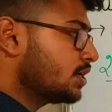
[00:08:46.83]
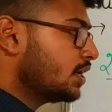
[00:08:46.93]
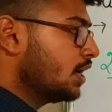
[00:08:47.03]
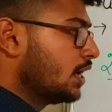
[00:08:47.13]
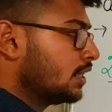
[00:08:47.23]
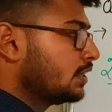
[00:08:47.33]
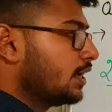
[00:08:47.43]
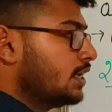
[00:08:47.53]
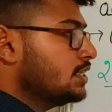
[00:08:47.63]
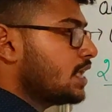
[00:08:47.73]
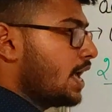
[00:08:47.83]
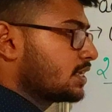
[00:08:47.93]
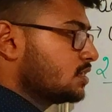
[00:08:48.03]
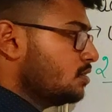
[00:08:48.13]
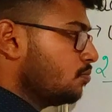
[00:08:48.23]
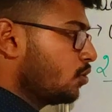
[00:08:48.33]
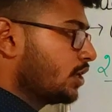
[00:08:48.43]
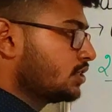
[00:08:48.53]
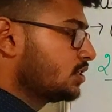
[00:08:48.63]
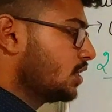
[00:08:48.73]
state, that is action
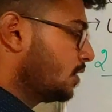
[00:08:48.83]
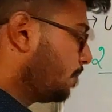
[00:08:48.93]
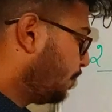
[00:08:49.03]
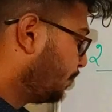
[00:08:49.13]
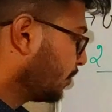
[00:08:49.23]
potential.